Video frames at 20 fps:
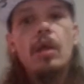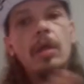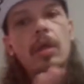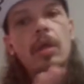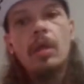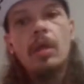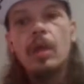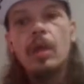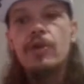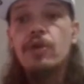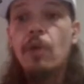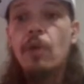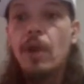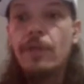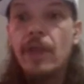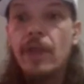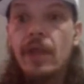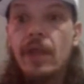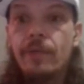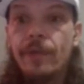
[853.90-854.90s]
let's do our thing,
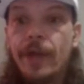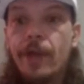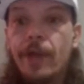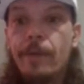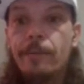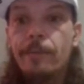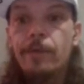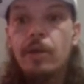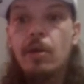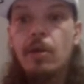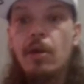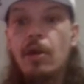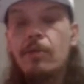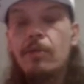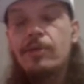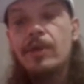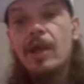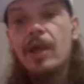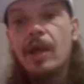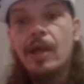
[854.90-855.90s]
fam. You know what I'm
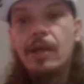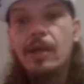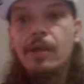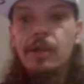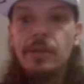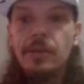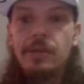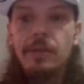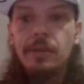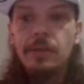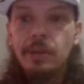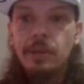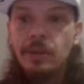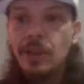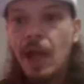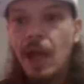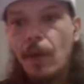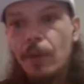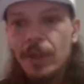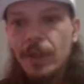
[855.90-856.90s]
saying? You know how
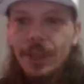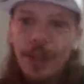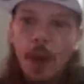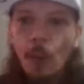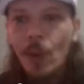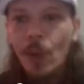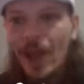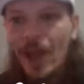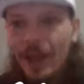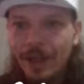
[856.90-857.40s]
we do it.